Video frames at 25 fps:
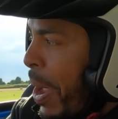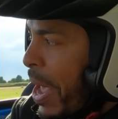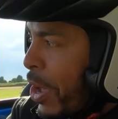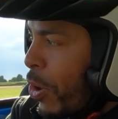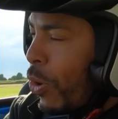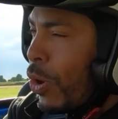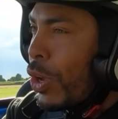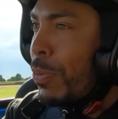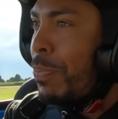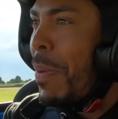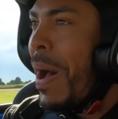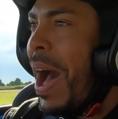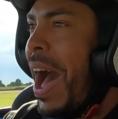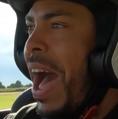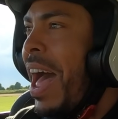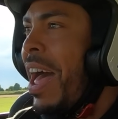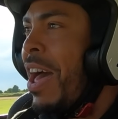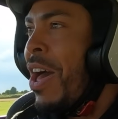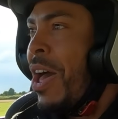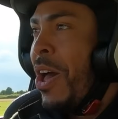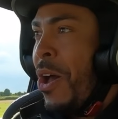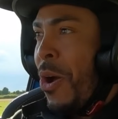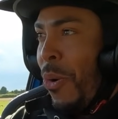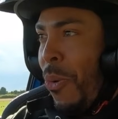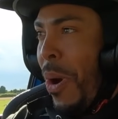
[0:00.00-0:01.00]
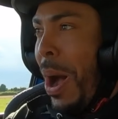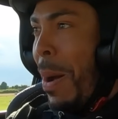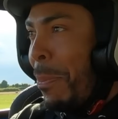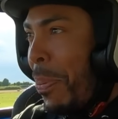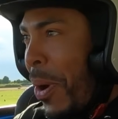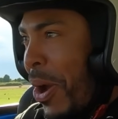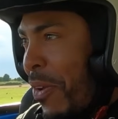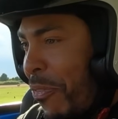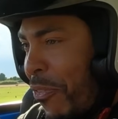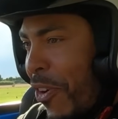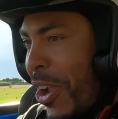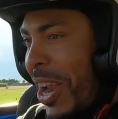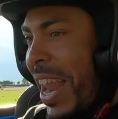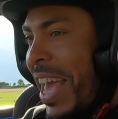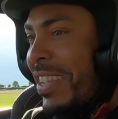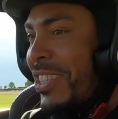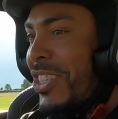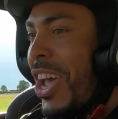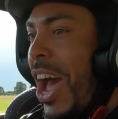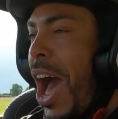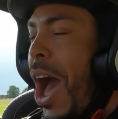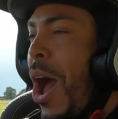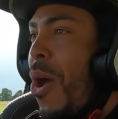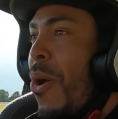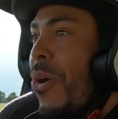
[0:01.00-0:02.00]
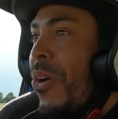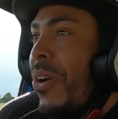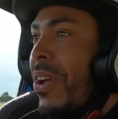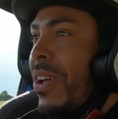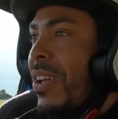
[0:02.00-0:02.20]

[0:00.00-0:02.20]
horsepower, 1.3, let's go!